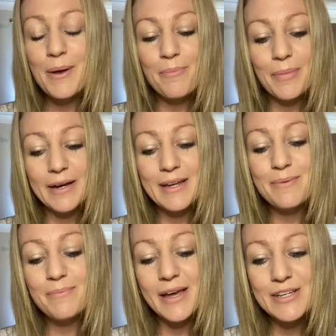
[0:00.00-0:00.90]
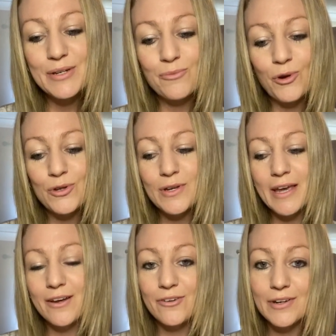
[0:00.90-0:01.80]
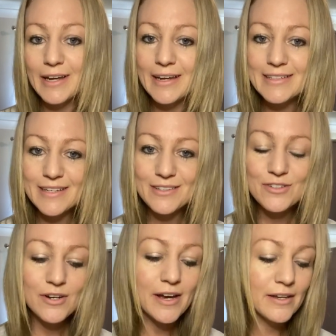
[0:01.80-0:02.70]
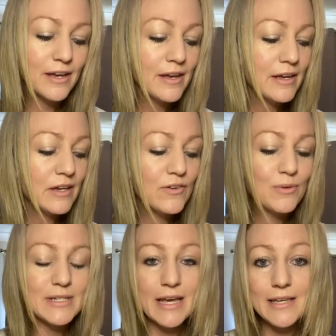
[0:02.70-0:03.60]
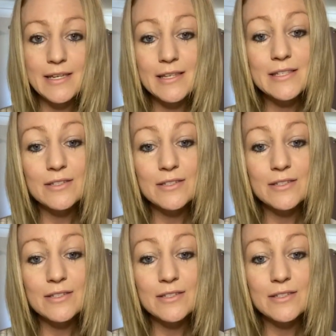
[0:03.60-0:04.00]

but imagine what you can create down the track if you are taking this